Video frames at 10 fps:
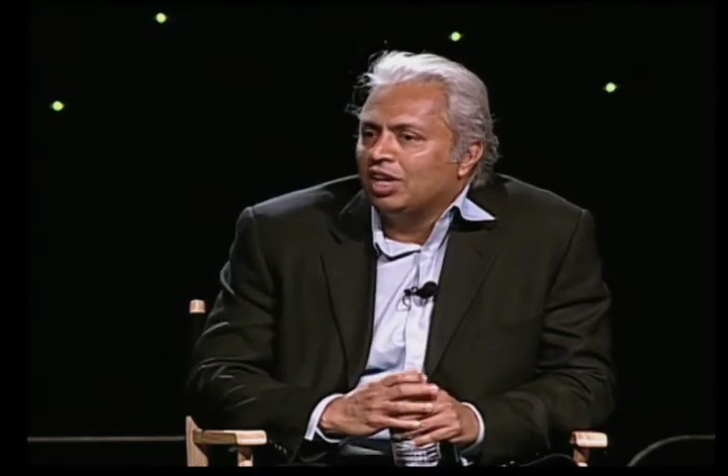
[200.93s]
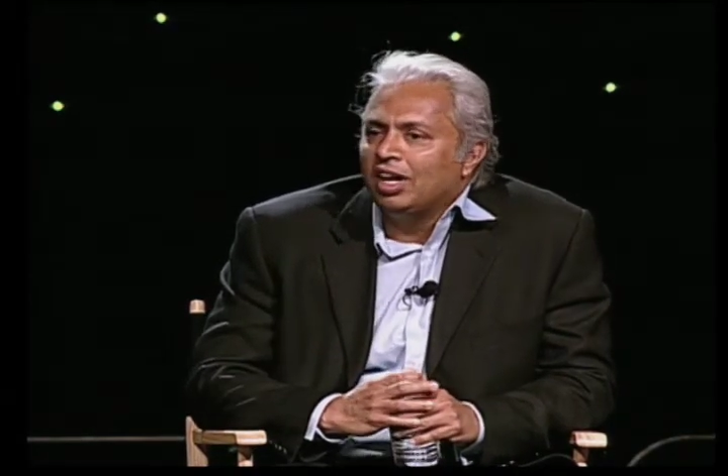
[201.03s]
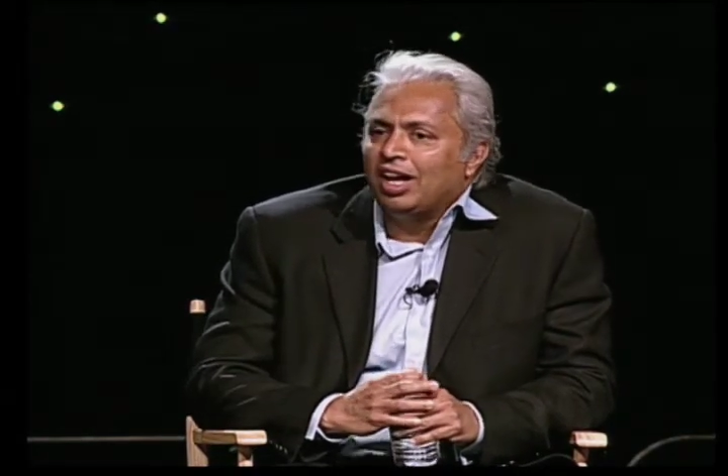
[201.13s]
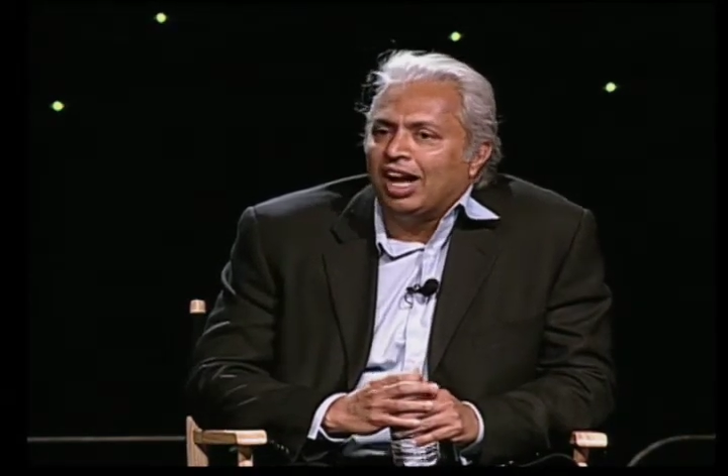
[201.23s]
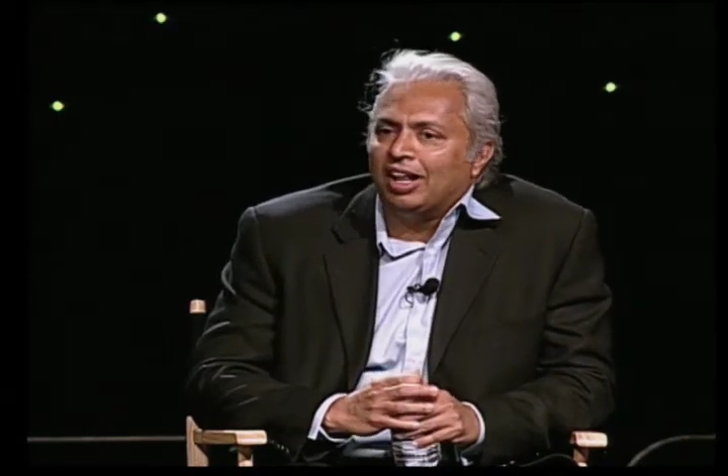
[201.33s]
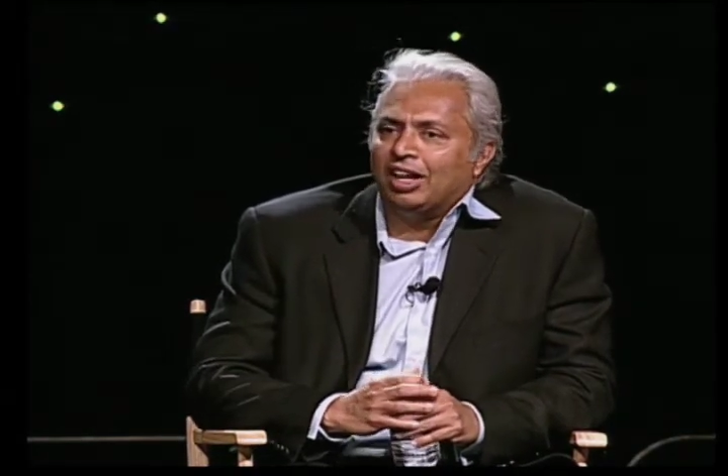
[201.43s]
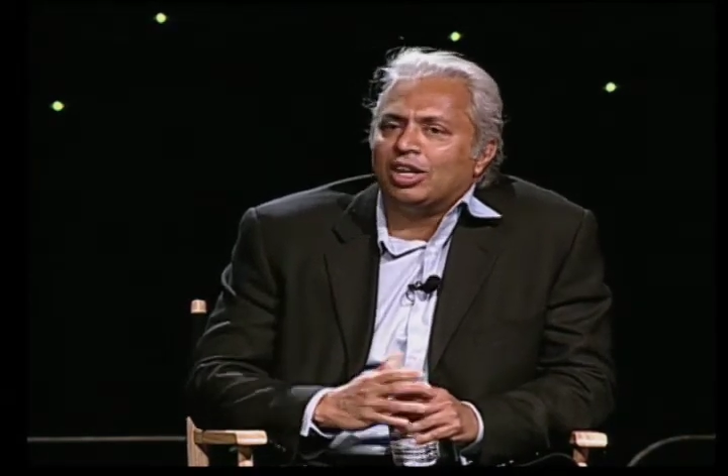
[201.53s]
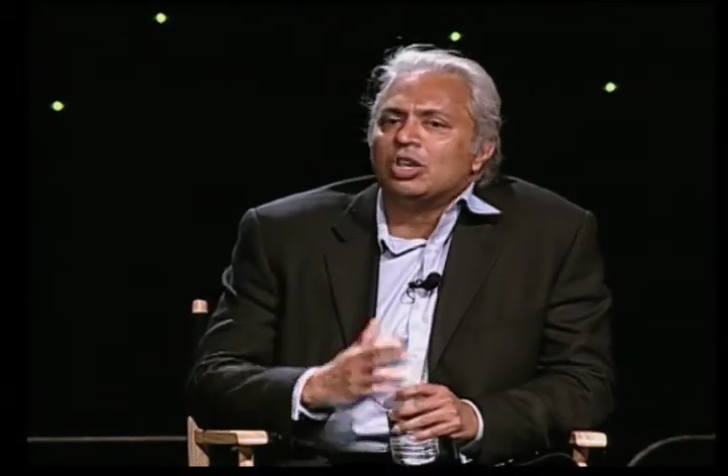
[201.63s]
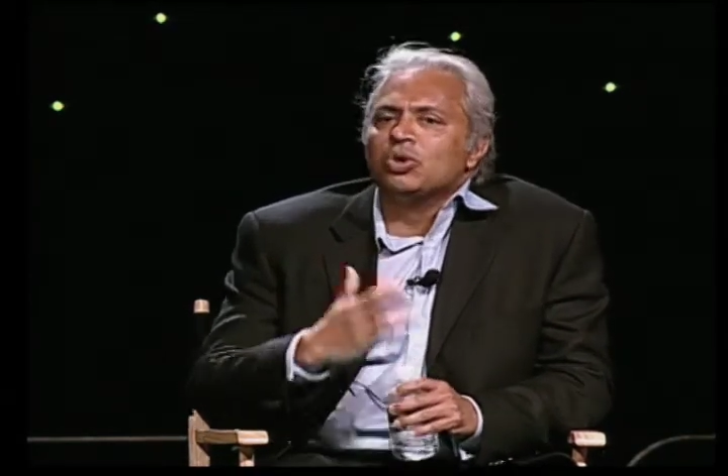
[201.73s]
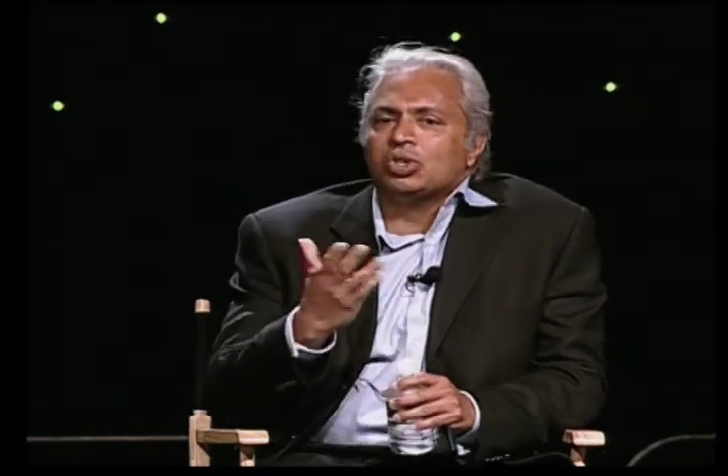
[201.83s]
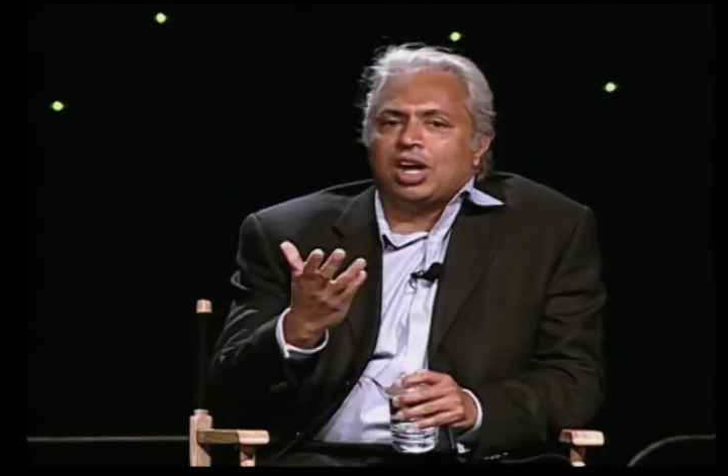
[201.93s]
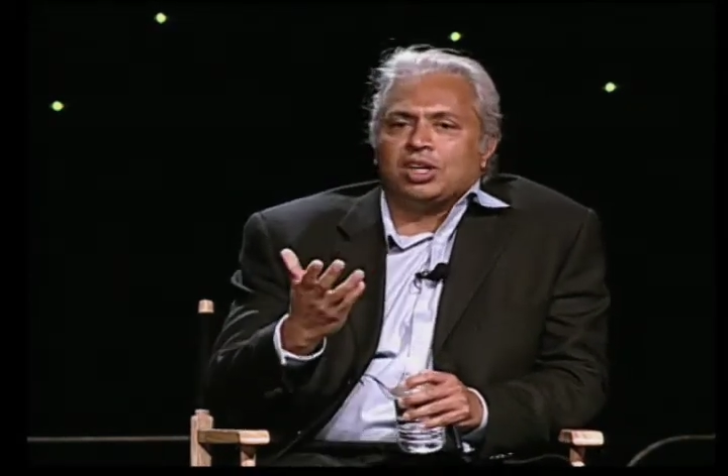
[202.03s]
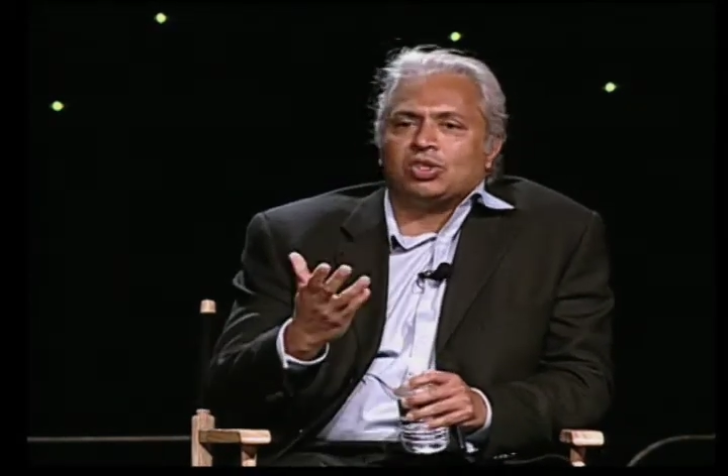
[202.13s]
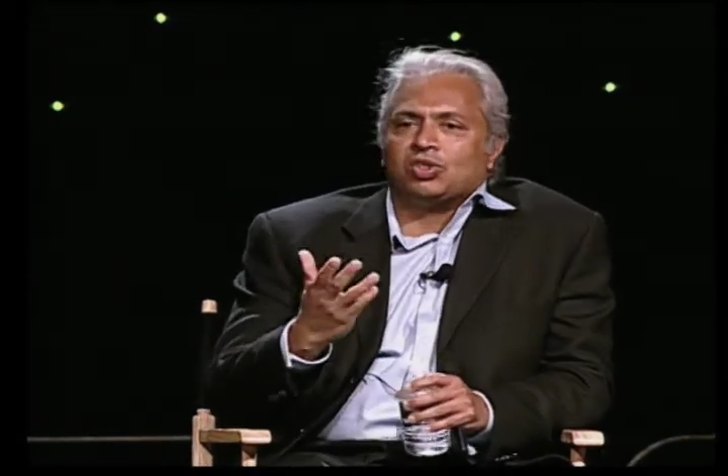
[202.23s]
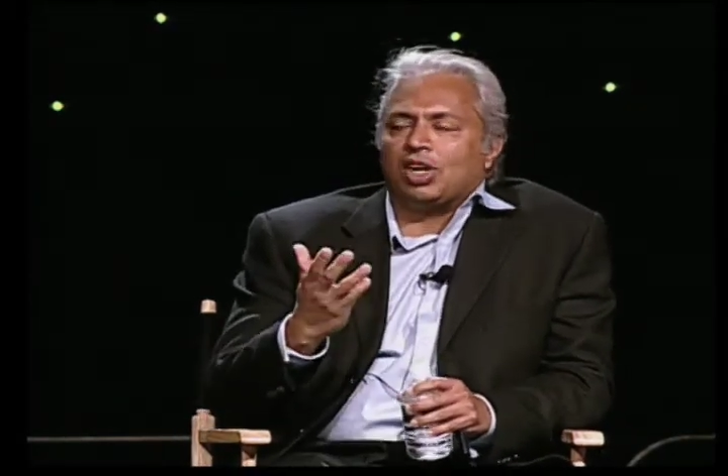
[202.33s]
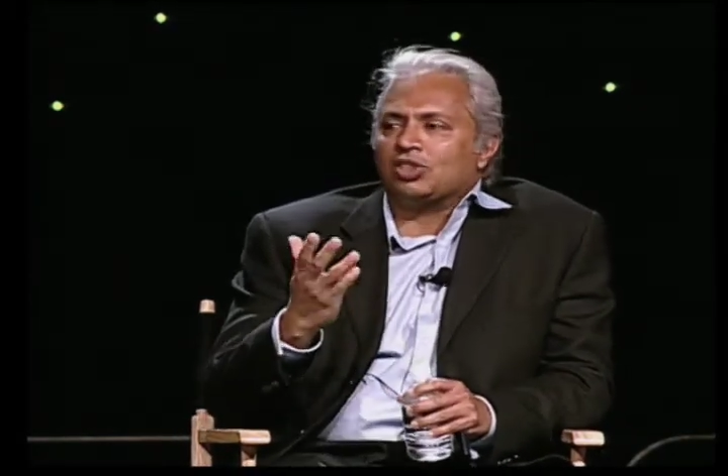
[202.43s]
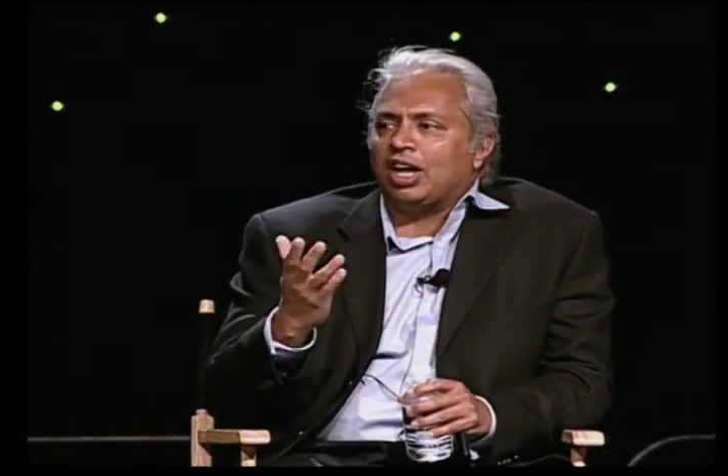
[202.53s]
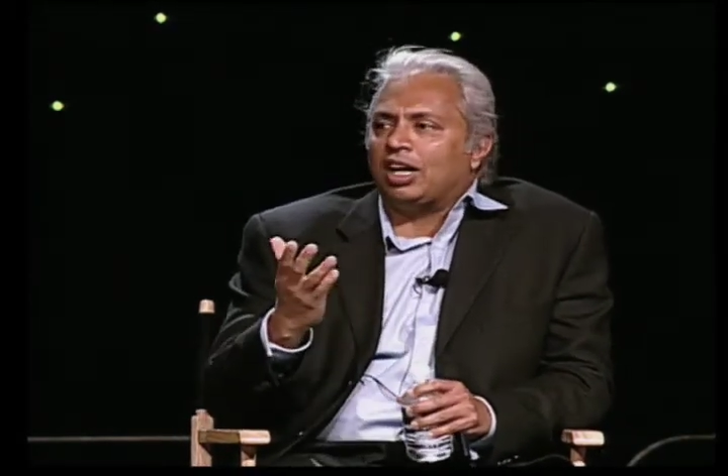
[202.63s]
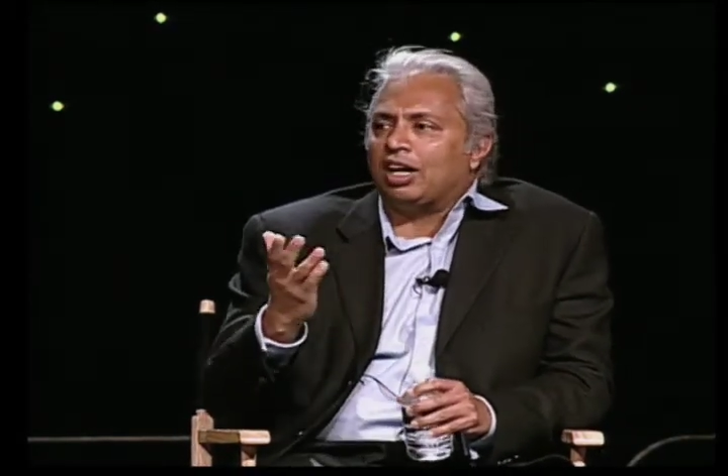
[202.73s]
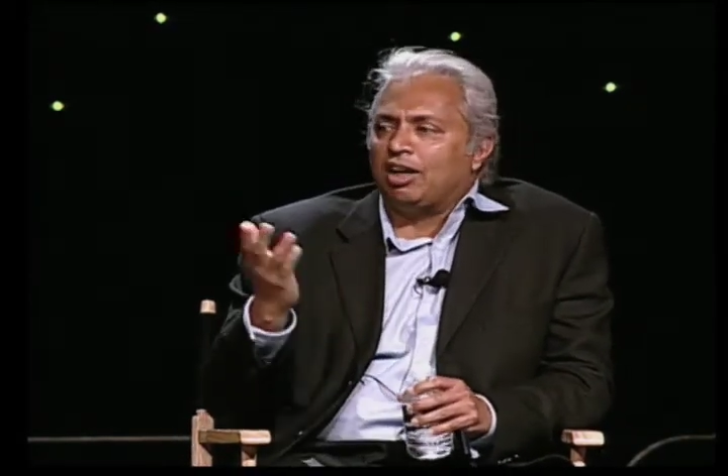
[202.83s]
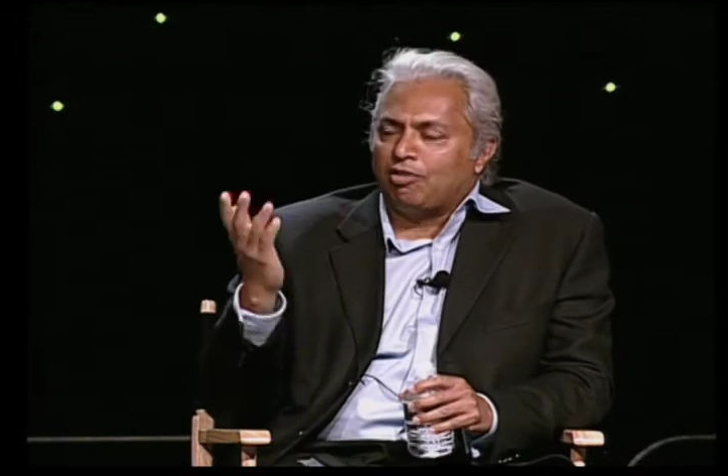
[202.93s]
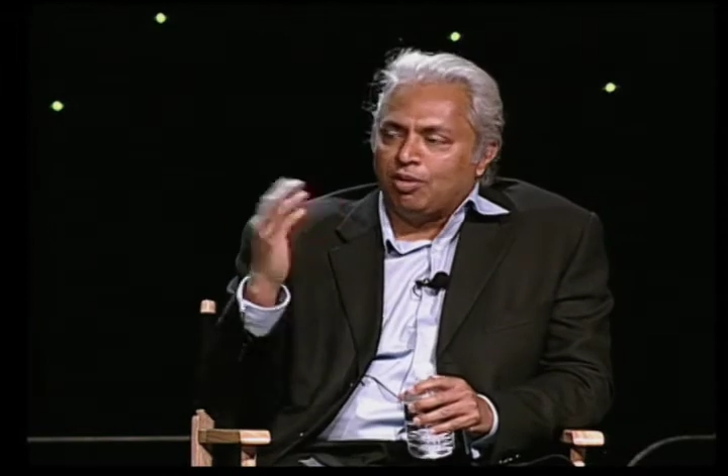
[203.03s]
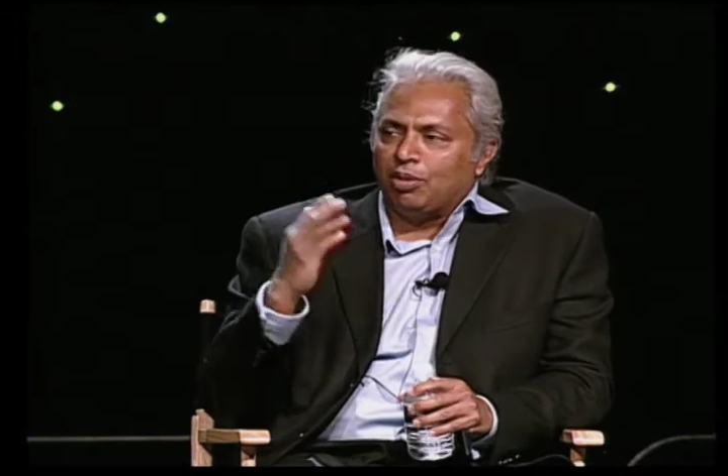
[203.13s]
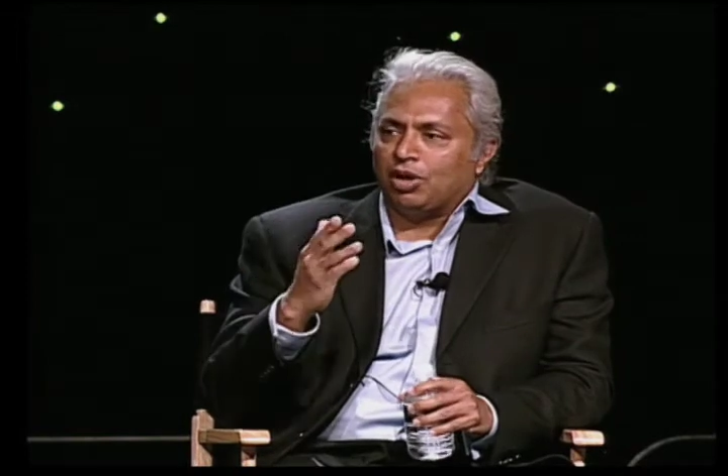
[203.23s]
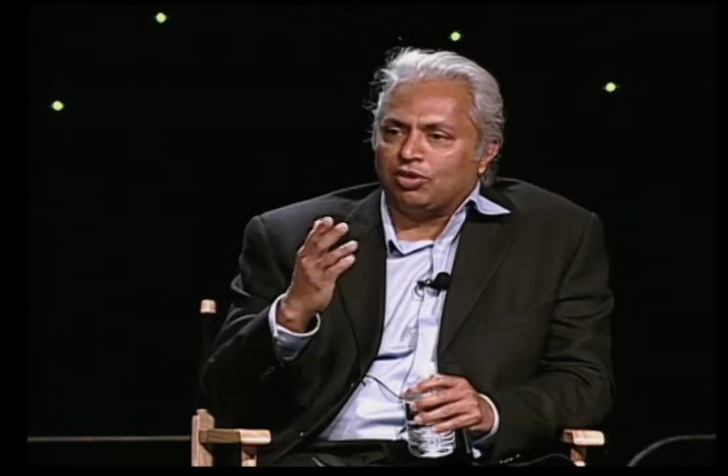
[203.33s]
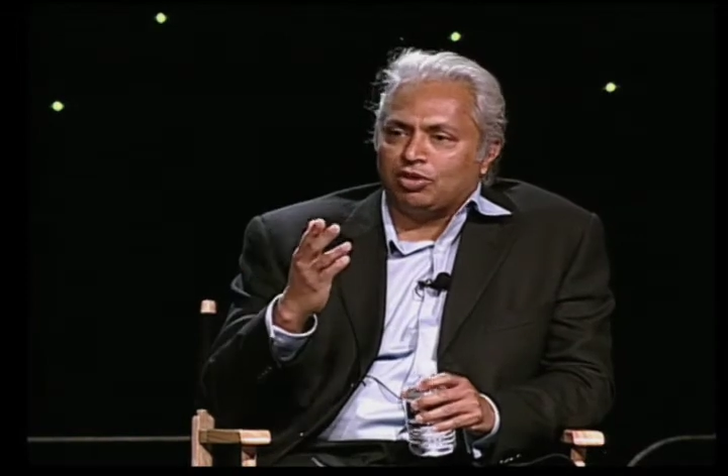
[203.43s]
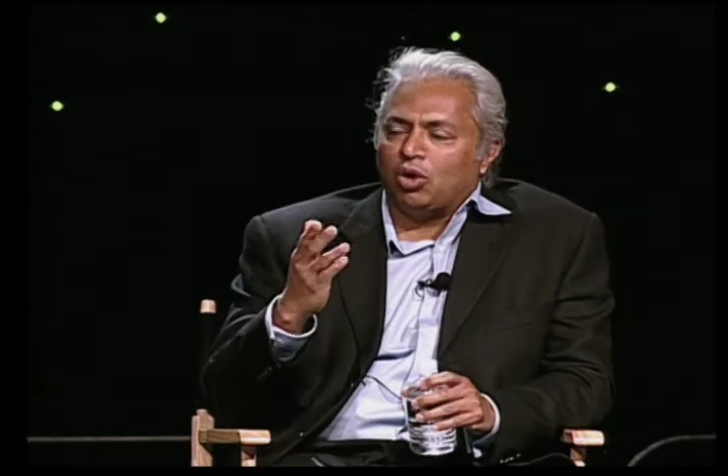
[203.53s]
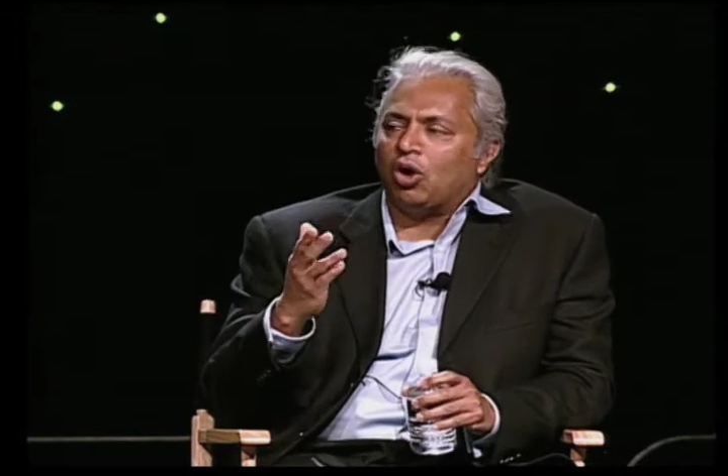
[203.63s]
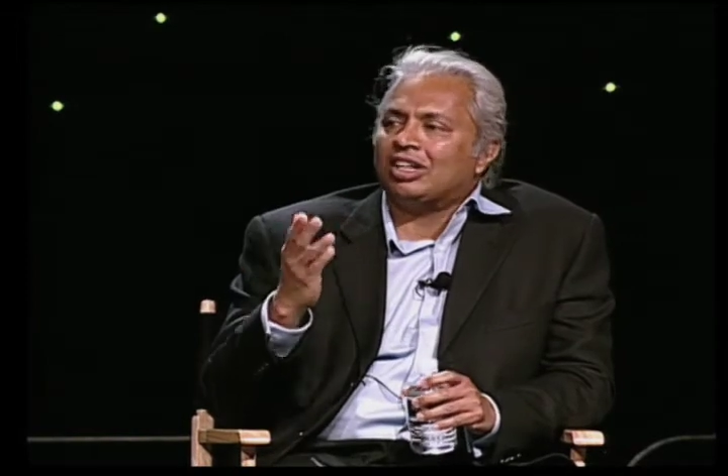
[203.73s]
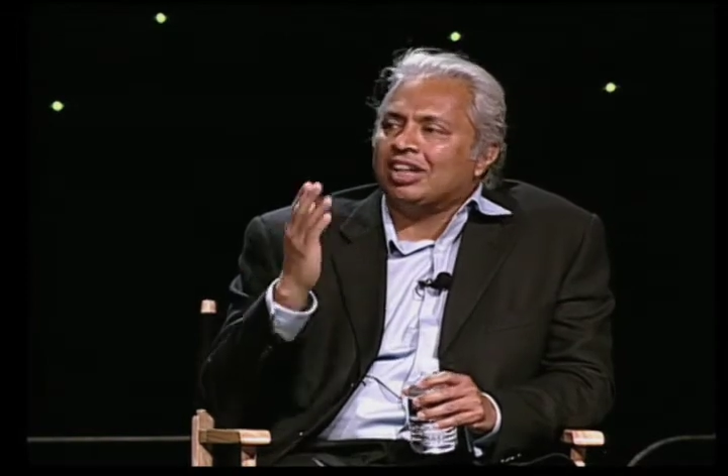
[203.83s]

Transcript: And the use cases are slightly different because there's a whole